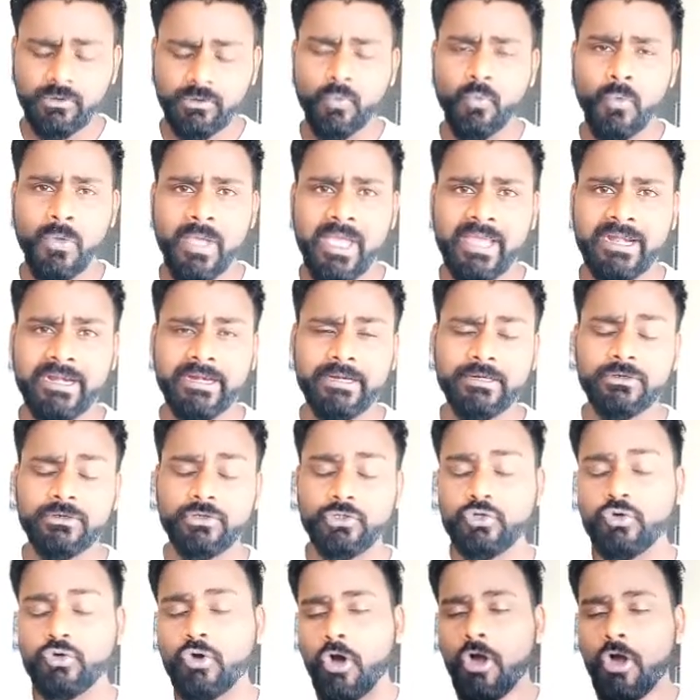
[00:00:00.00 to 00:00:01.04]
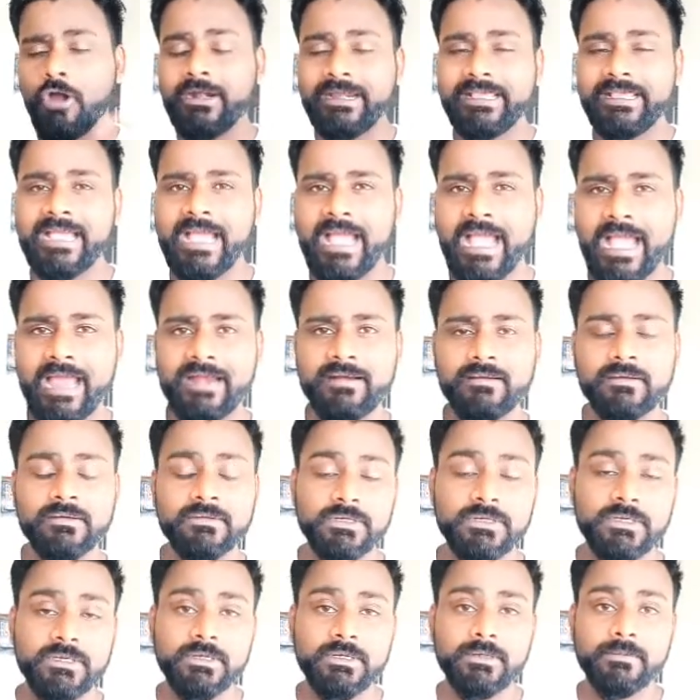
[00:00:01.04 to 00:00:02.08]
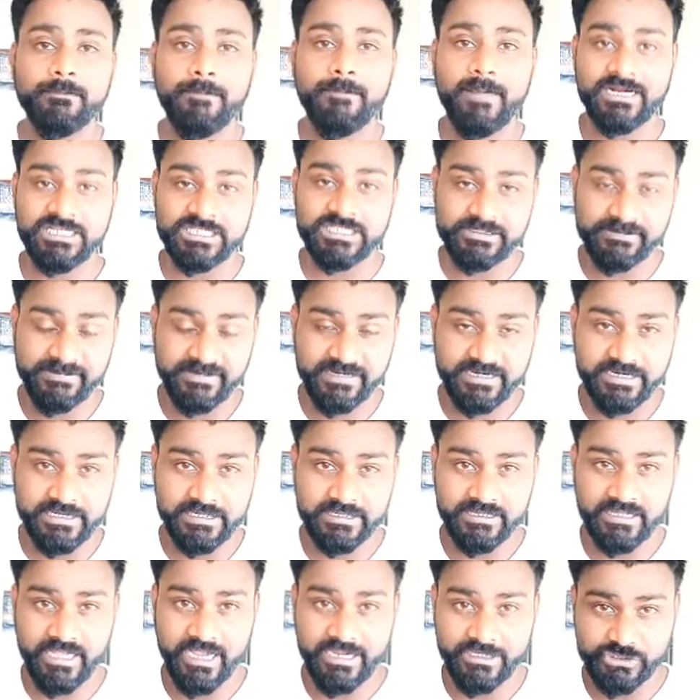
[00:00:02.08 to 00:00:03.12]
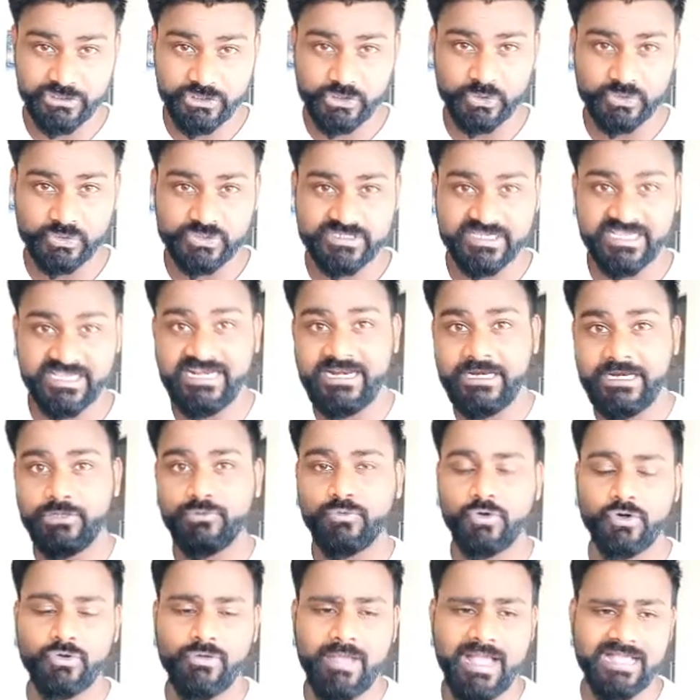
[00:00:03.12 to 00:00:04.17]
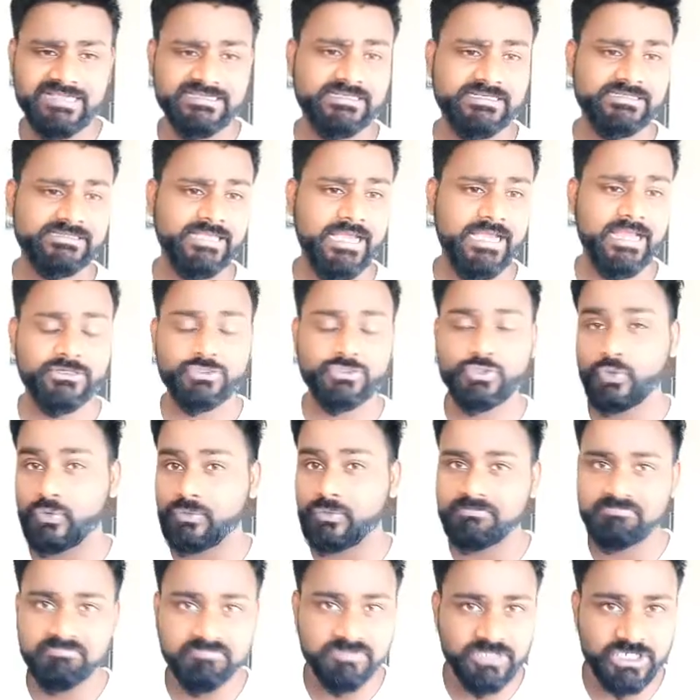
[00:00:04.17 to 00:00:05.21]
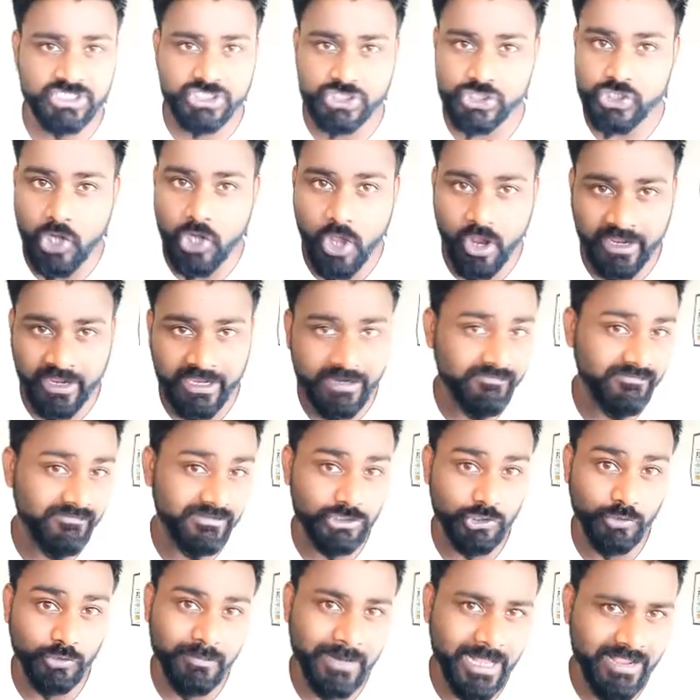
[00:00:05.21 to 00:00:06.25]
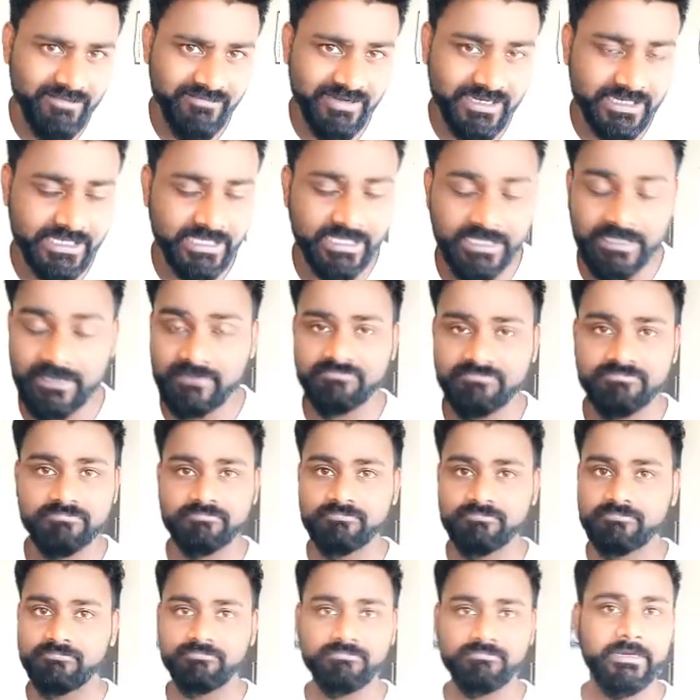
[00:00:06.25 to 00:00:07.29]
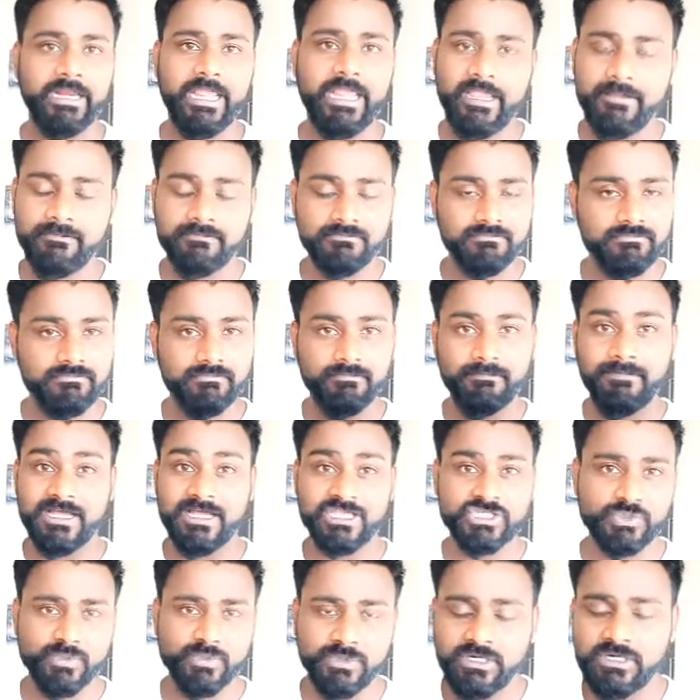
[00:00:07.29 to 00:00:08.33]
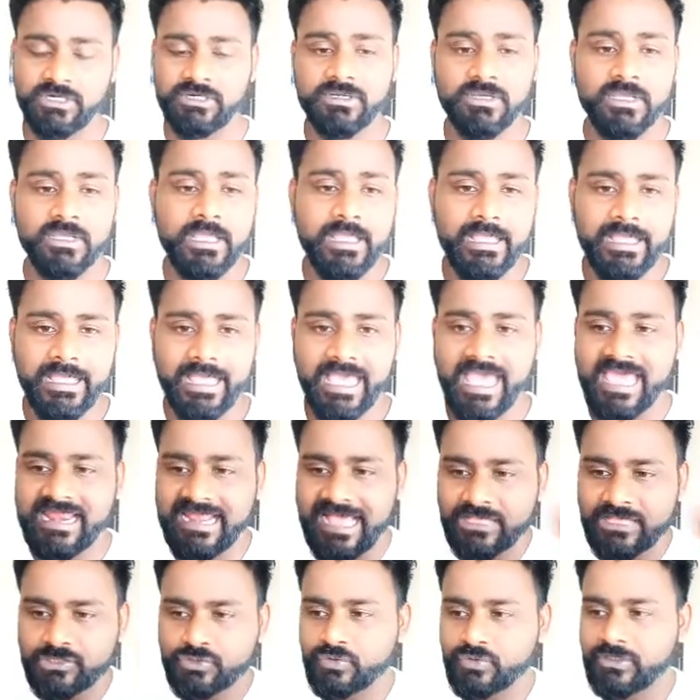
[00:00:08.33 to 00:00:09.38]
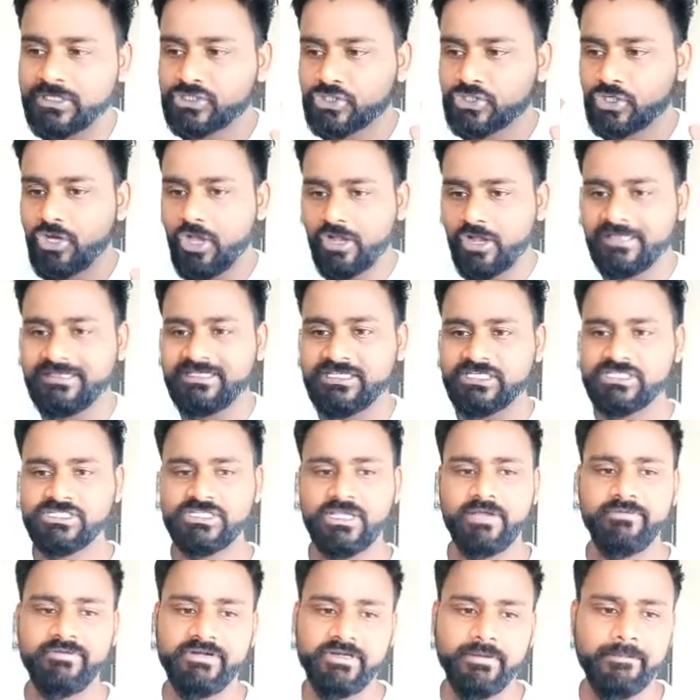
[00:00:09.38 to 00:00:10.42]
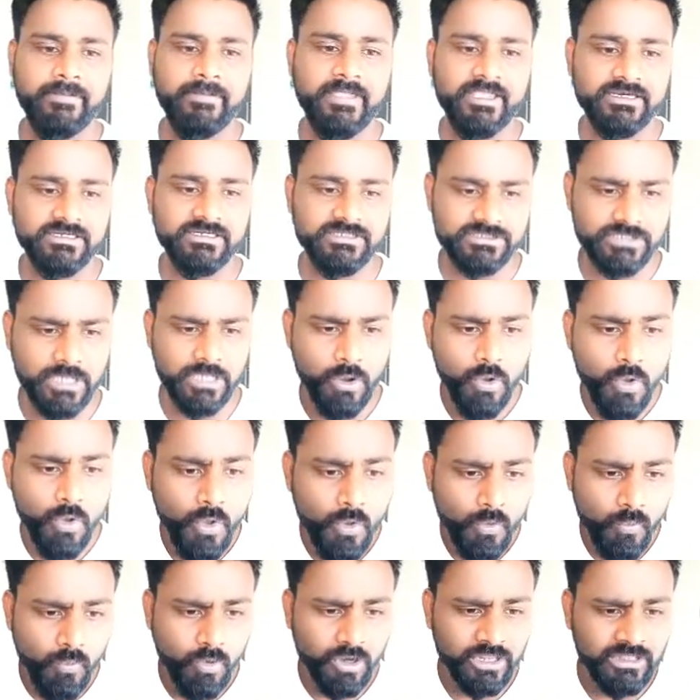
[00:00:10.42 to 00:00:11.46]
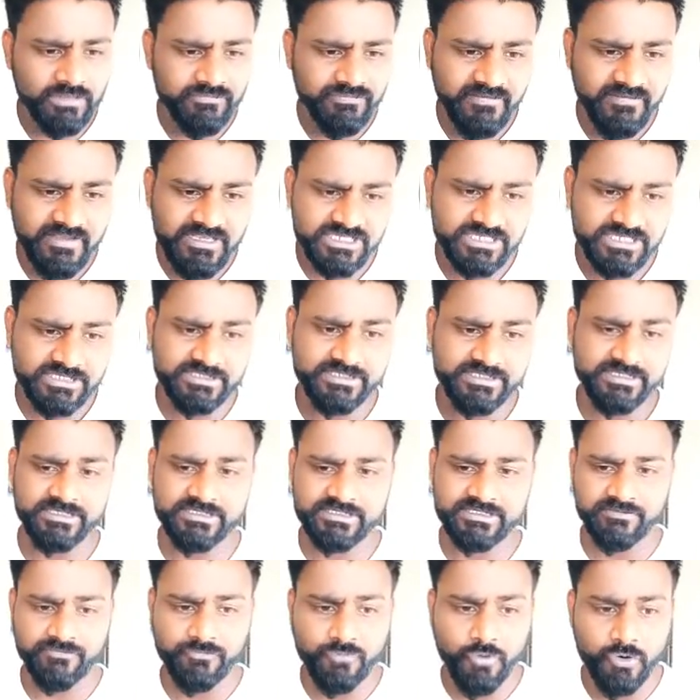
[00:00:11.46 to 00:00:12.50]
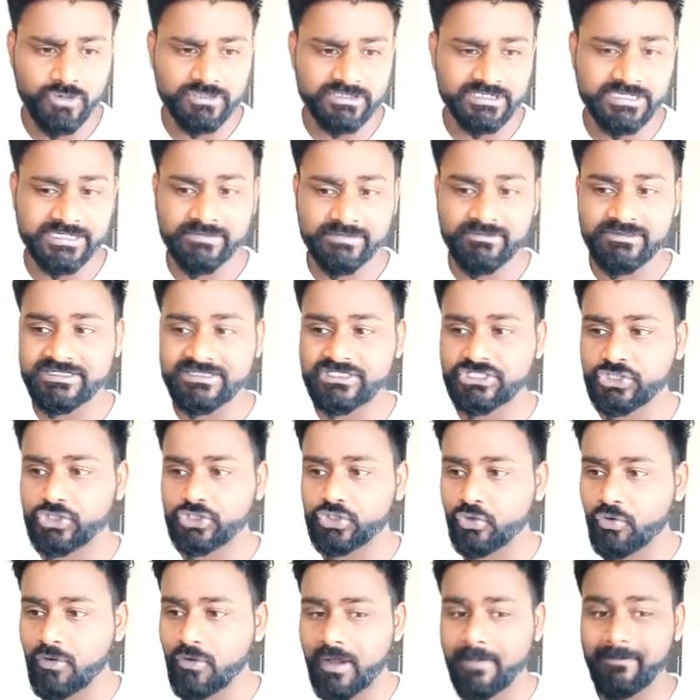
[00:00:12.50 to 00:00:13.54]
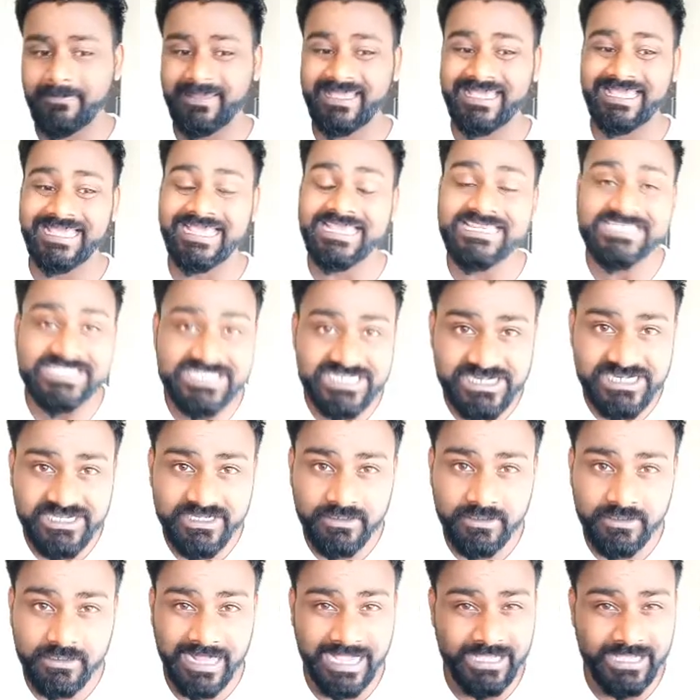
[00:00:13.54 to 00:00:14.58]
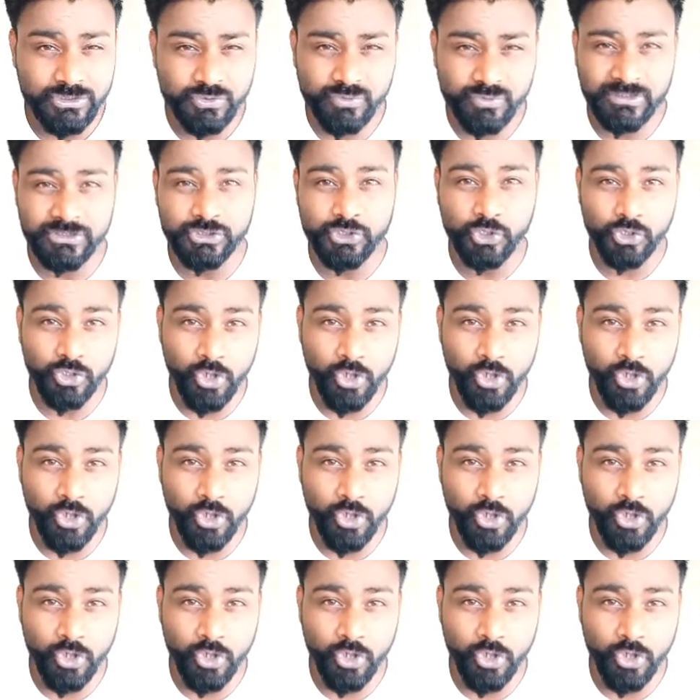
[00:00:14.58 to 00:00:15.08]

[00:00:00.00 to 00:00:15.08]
wherein you already had participated in the ICO sale and you want to access that. So just log in with your private key, name, password, and as soon as you log in, this is how it appears. Now, what are the features here? Of course, it will show up history here as soon as you